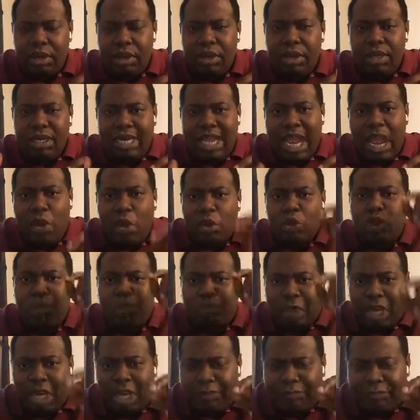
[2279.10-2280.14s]
They are going to
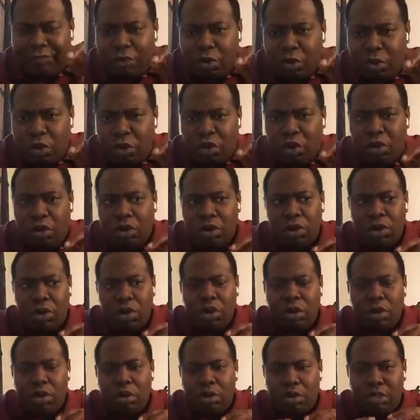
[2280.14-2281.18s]
pay for
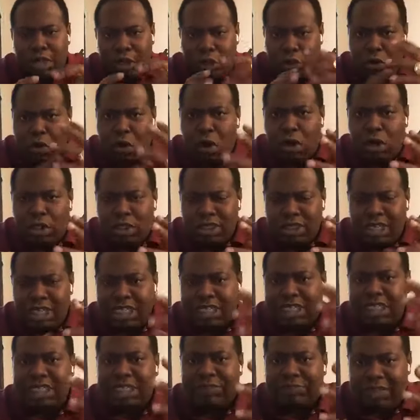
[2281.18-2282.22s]
the course and the
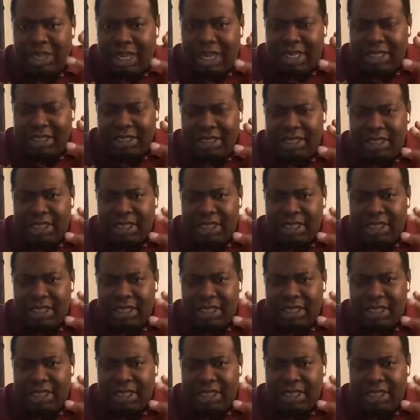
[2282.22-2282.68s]
certificates.